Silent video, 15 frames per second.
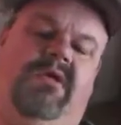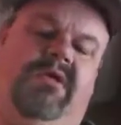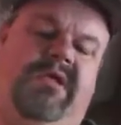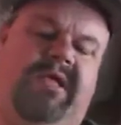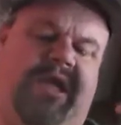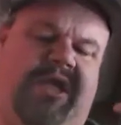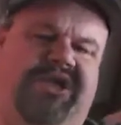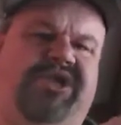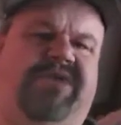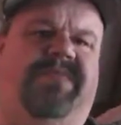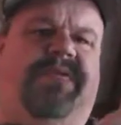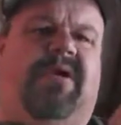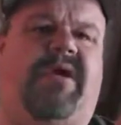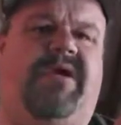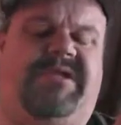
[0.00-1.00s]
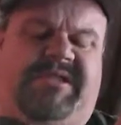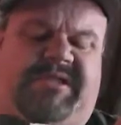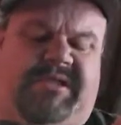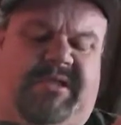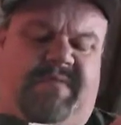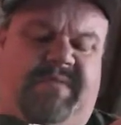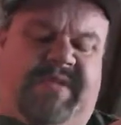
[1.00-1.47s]
The engine
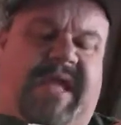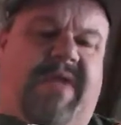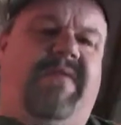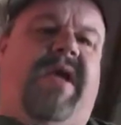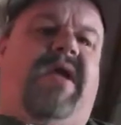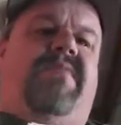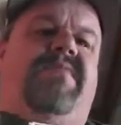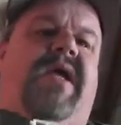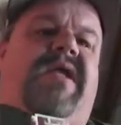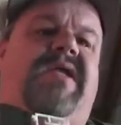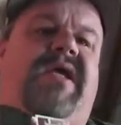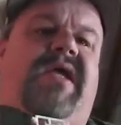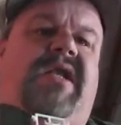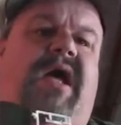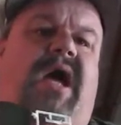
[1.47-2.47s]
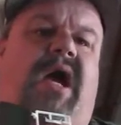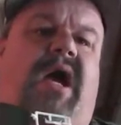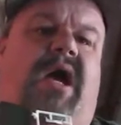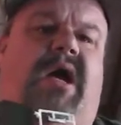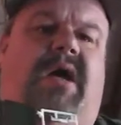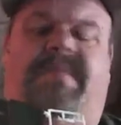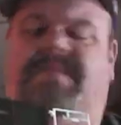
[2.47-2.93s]
parts, they recommended
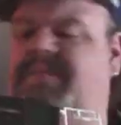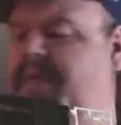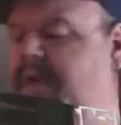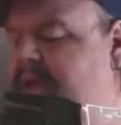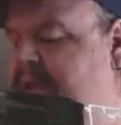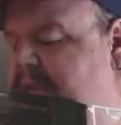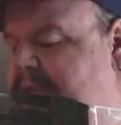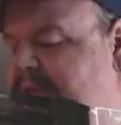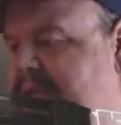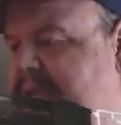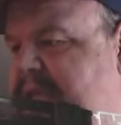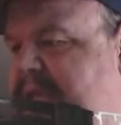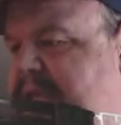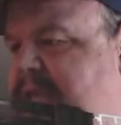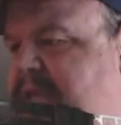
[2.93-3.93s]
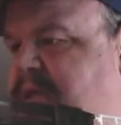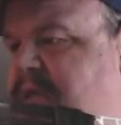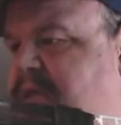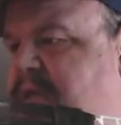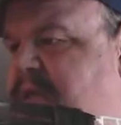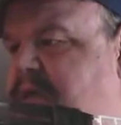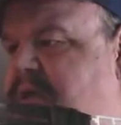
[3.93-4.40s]
a
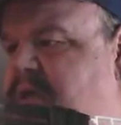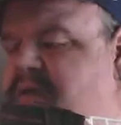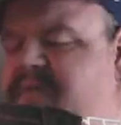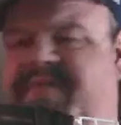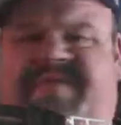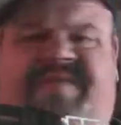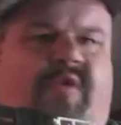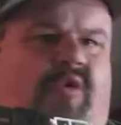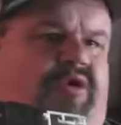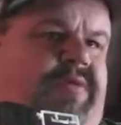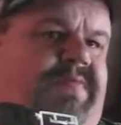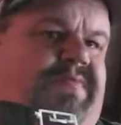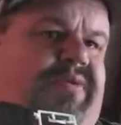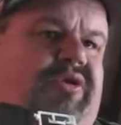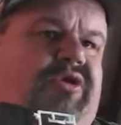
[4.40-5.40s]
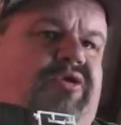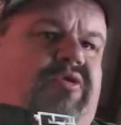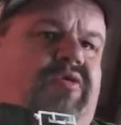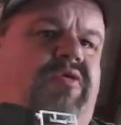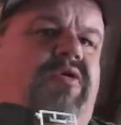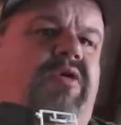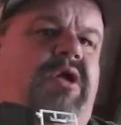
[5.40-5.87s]
Ford
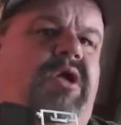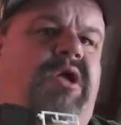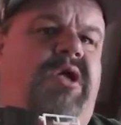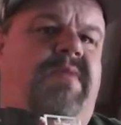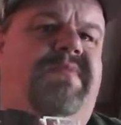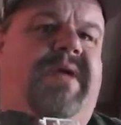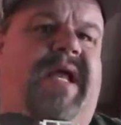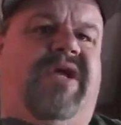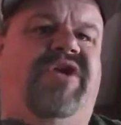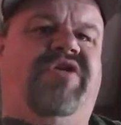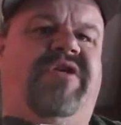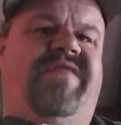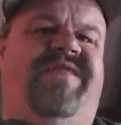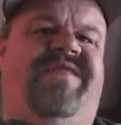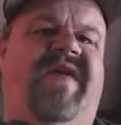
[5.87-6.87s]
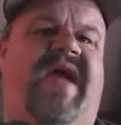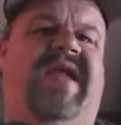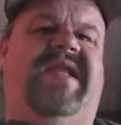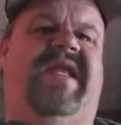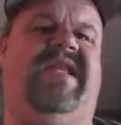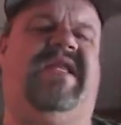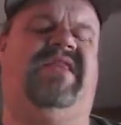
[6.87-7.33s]
blue, but I couldn't
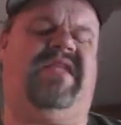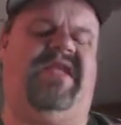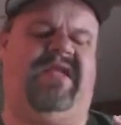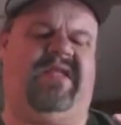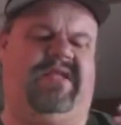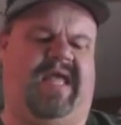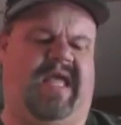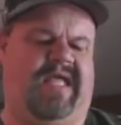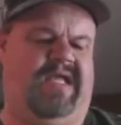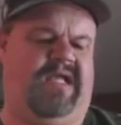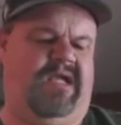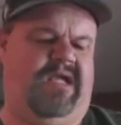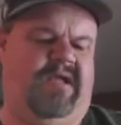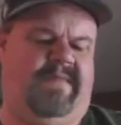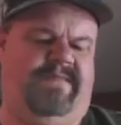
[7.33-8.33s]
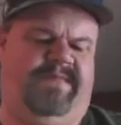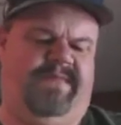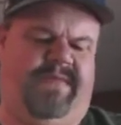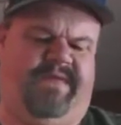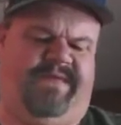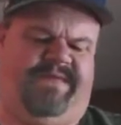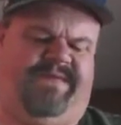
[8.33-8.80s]
find anything like
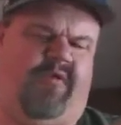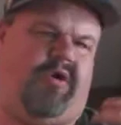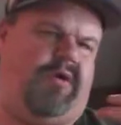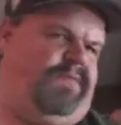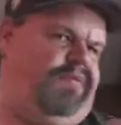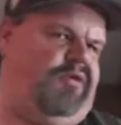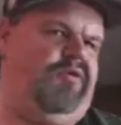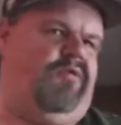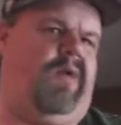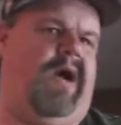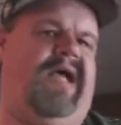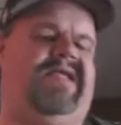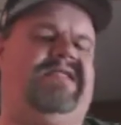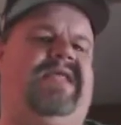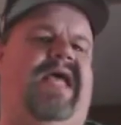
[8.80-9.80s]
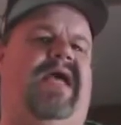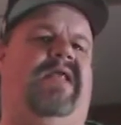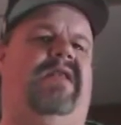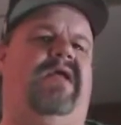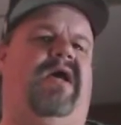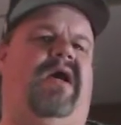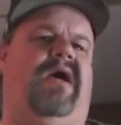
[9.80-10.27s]
Ford blue wise
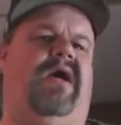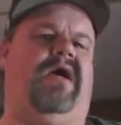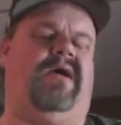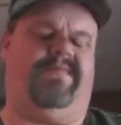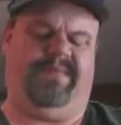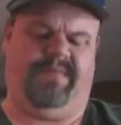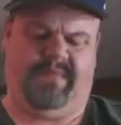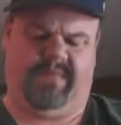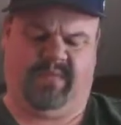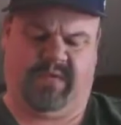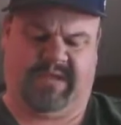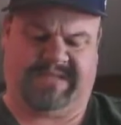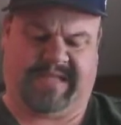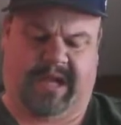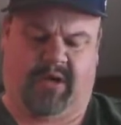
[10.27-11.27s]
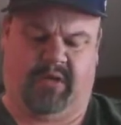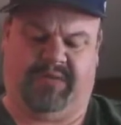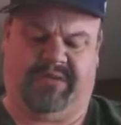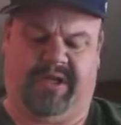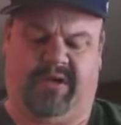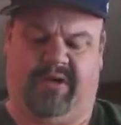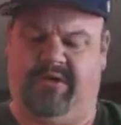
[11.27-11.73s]
that was
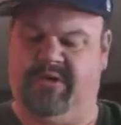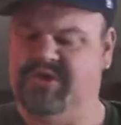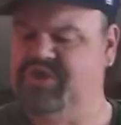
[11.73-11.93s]
out there.